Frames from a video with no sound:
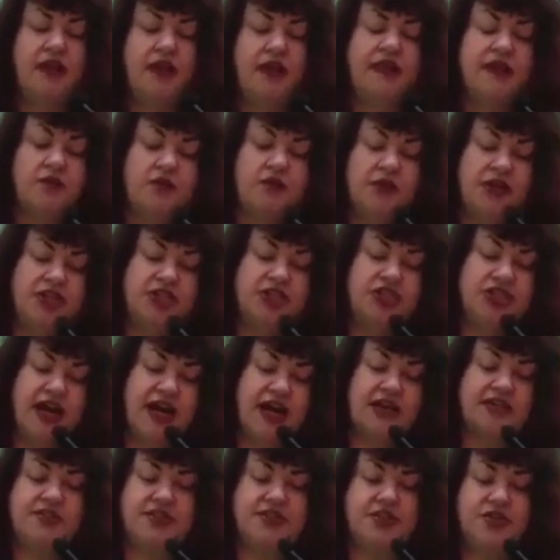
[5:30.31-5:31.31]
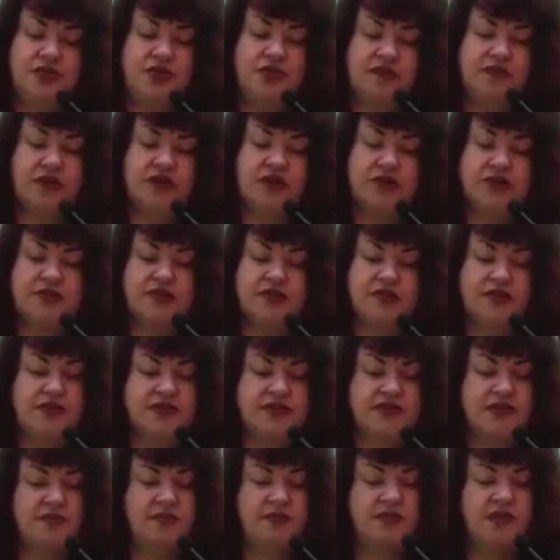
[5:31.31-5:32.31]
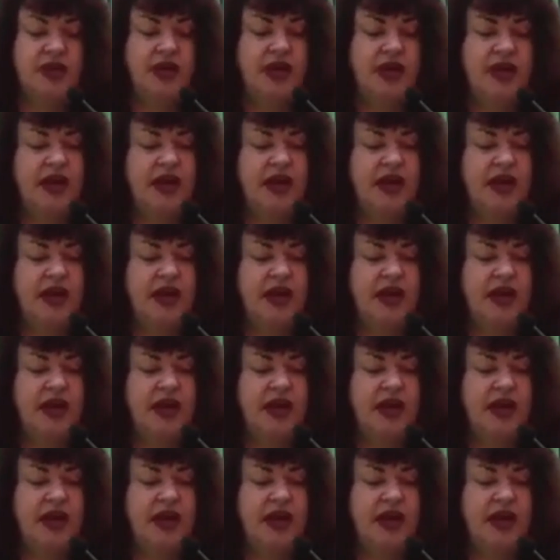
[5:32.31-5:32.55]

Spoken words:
that rejects universalism